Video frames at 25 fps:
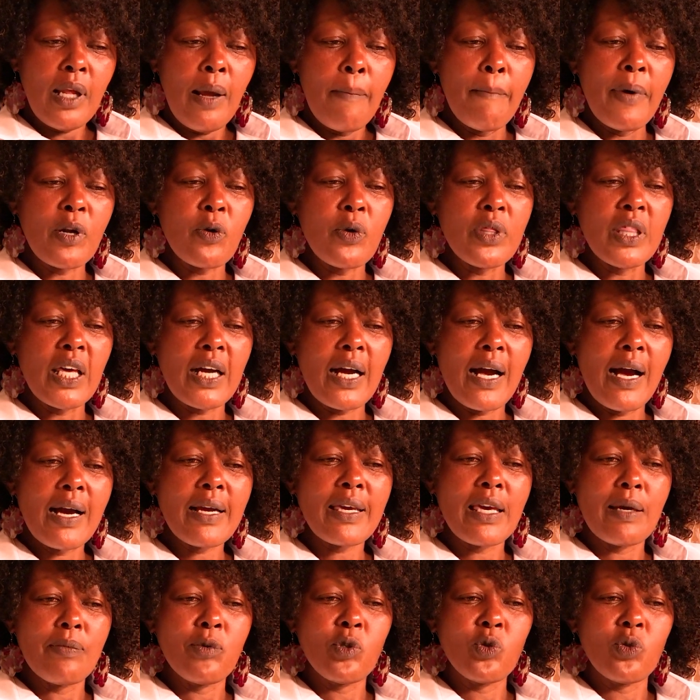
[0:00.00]
But when the car
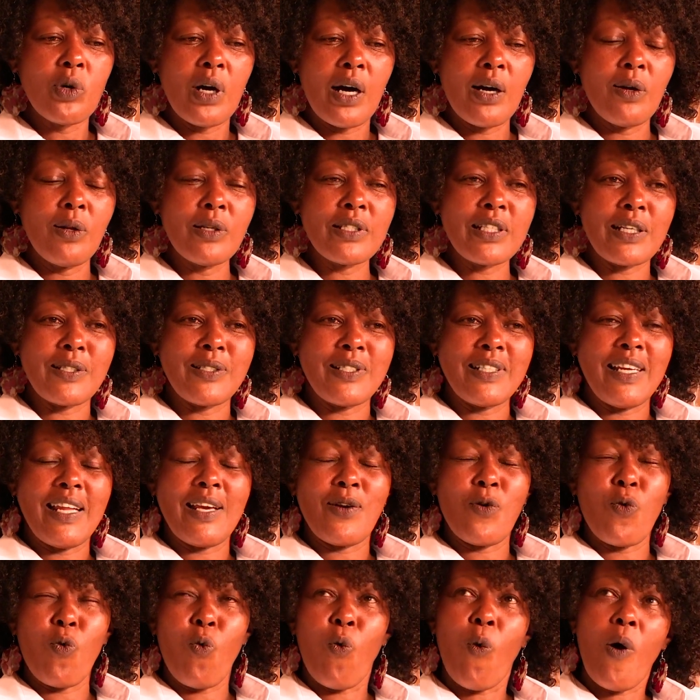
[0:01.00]
came to a halt, I was
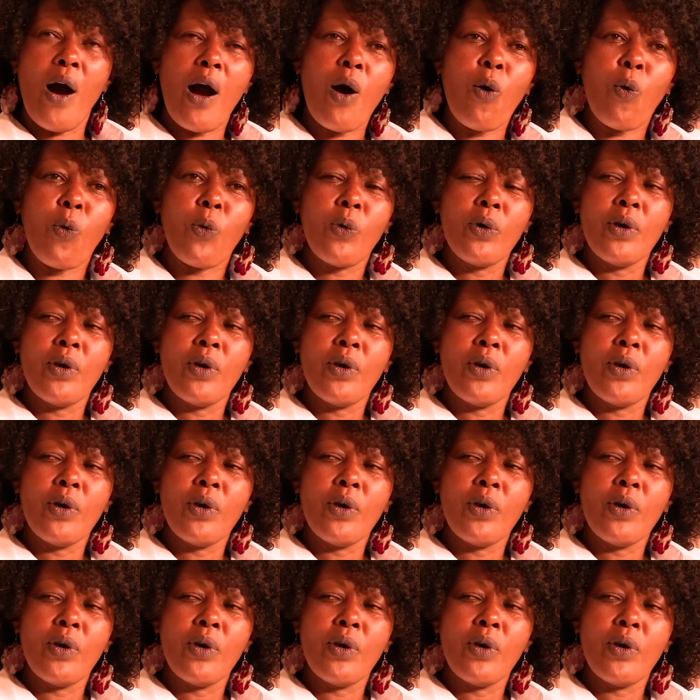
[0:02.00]
like, wow,